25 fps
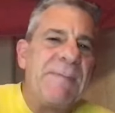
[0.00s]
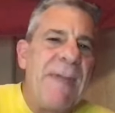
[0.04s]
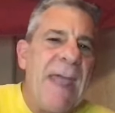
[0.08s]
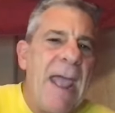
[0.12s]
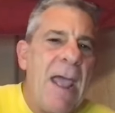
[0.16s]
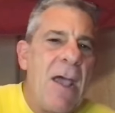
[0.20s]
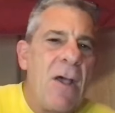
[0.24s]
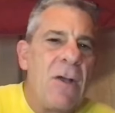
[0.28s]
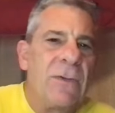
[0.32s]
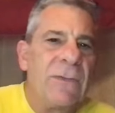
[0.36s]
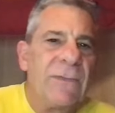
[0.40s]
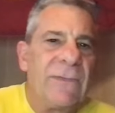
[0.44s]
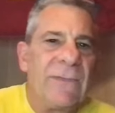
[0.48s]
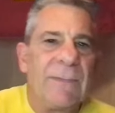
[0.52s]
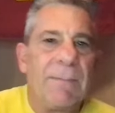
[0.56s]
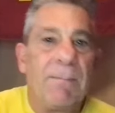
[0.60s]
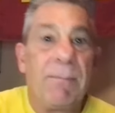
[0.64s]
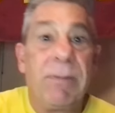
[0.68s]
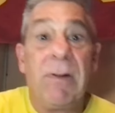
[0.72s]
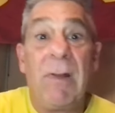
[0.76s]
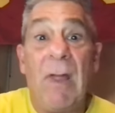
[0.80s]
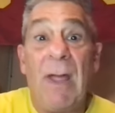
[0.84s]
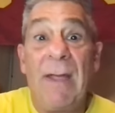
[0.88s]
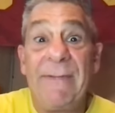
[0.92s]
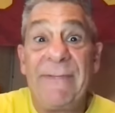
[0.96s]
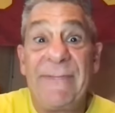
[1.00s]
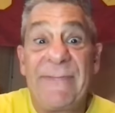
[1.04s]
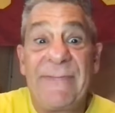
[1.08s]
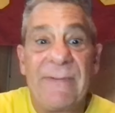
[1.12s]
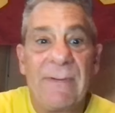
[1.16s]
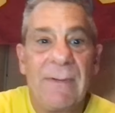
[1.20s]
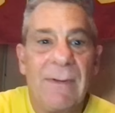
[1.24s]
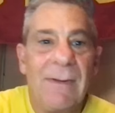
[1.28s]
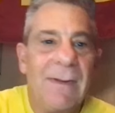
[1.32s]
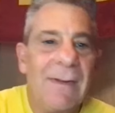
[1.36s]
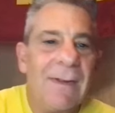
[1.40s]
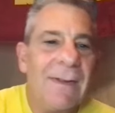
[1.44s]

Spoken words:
pounds plus.